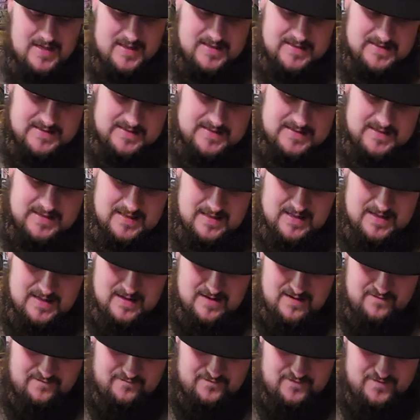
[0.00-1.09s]
is,
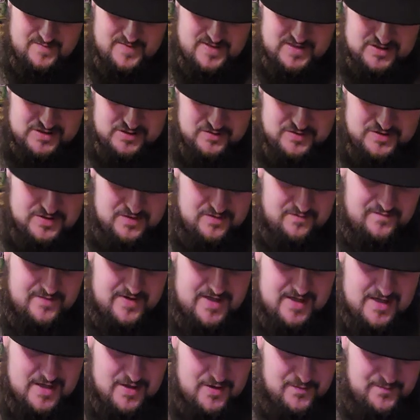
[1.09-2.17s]
from this YouTube
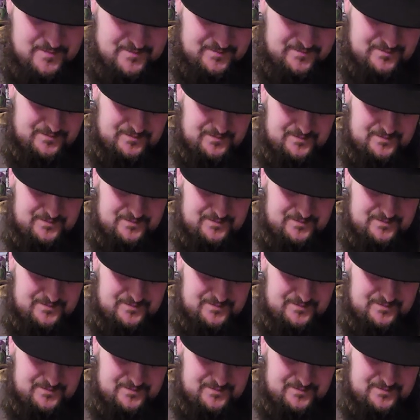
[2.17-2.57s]
video,